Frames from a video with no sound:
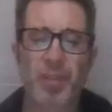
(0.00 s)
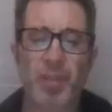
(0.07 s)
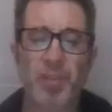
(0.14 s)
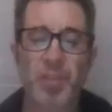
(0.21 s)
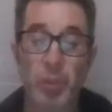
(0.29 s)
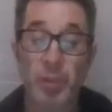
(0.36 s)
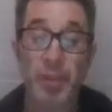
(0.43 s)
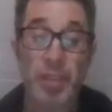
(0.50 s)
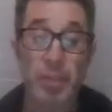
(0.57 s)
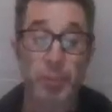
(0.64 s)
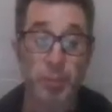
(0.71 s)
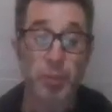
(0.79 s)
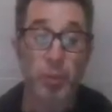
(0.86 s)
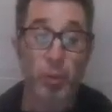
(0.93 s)
So they
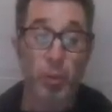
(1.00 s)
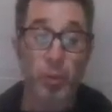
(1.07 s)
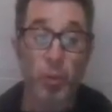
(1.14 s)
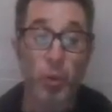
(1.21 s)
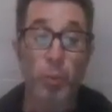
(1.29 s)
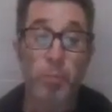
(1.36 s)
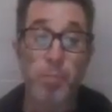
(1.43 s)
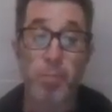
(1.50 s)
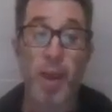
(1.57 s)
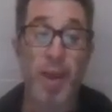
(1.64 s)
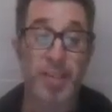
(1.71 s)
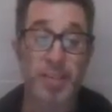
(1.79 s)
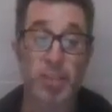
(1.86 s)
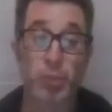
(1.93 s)
put the whole
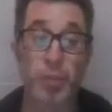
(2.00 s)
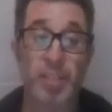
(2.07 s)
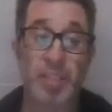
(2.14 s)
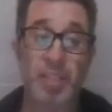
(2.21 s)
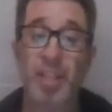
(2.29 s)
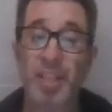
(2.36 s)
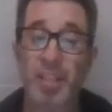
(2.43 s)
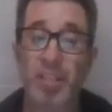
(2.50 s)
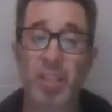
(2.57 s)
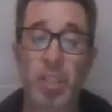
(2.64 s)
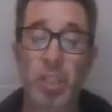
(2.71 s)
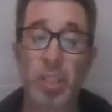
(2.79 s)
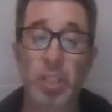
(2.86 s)
bodies in training on the line.